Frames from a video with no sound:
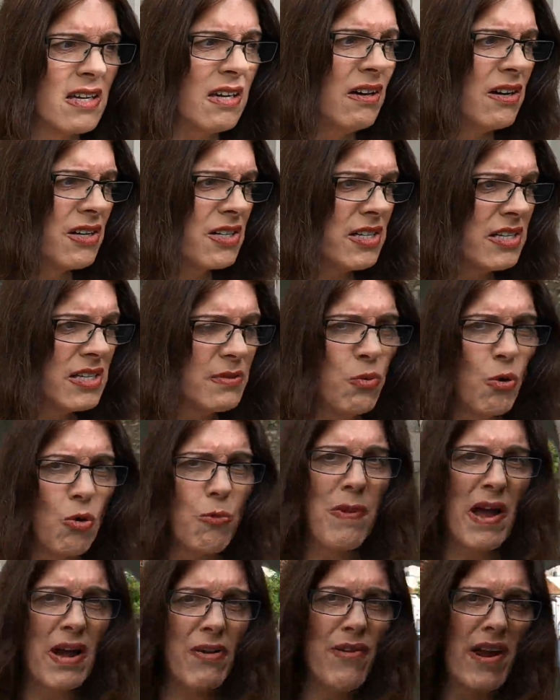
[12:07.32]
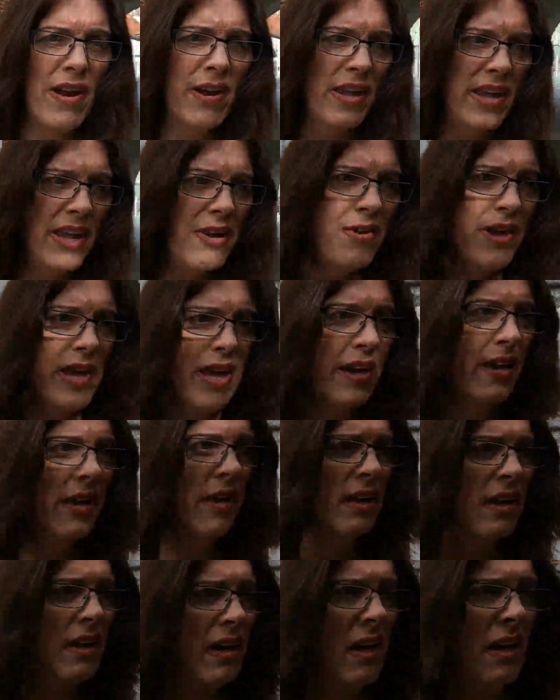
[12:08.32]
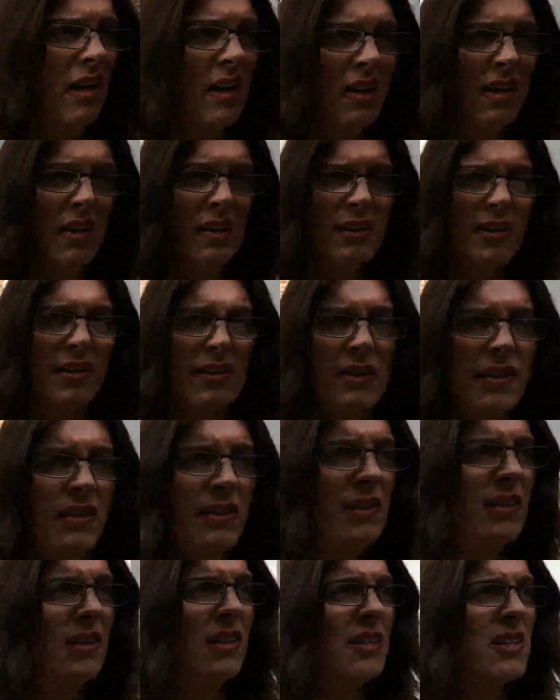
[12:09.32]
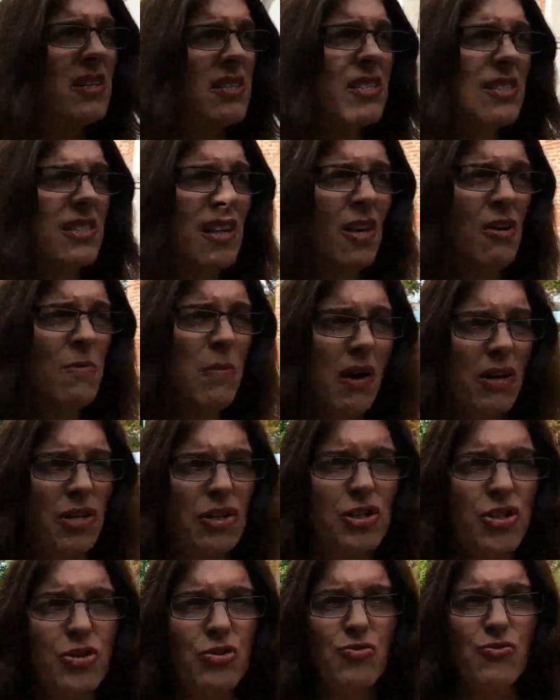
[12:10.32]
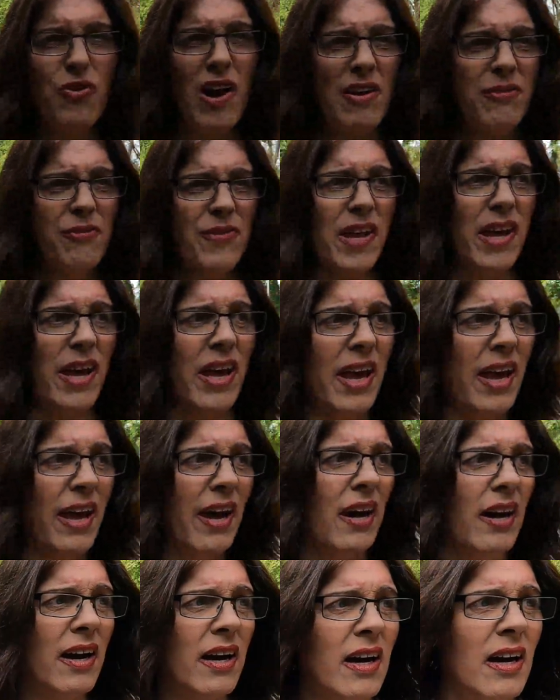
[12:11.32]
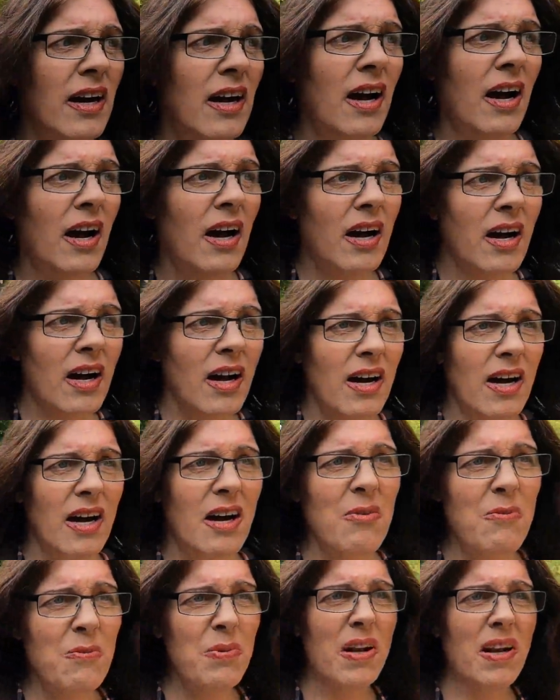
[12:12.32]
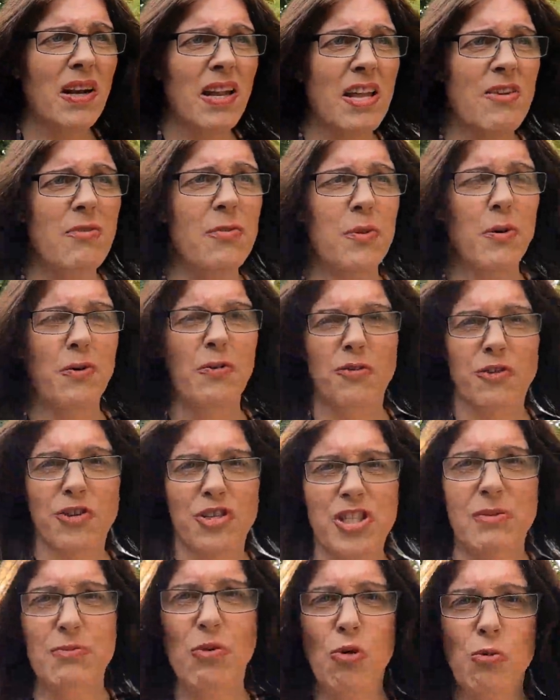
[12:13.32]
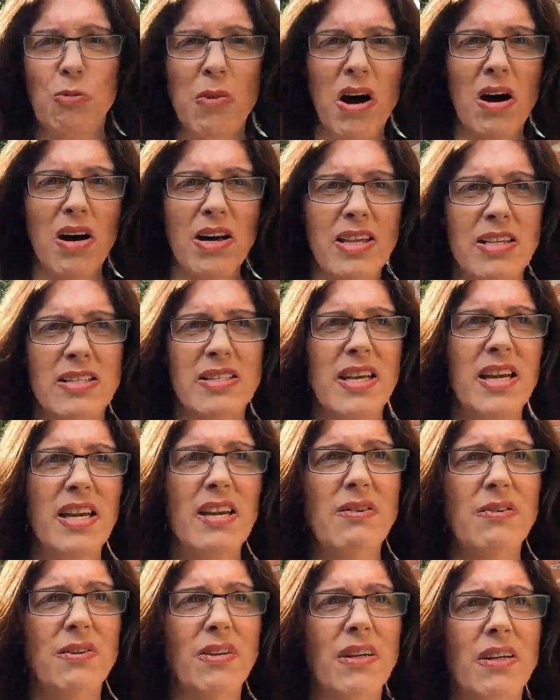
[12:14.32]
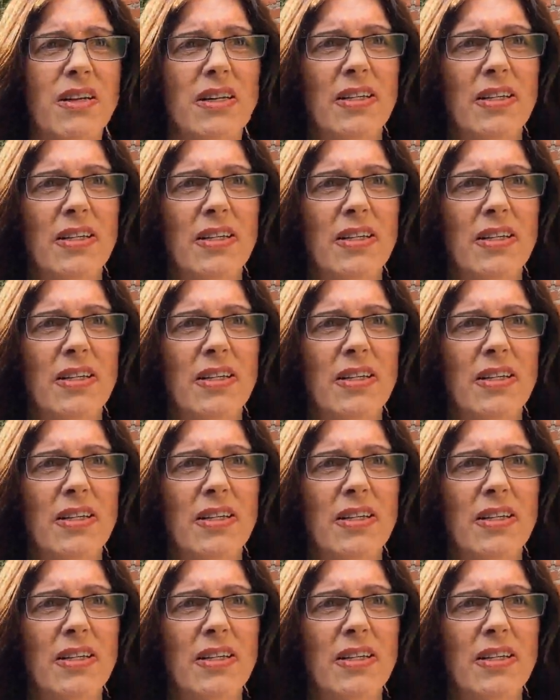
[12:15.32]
Gosh, let's walk back around here again. So much traffic here. Unbelievable for a small market town.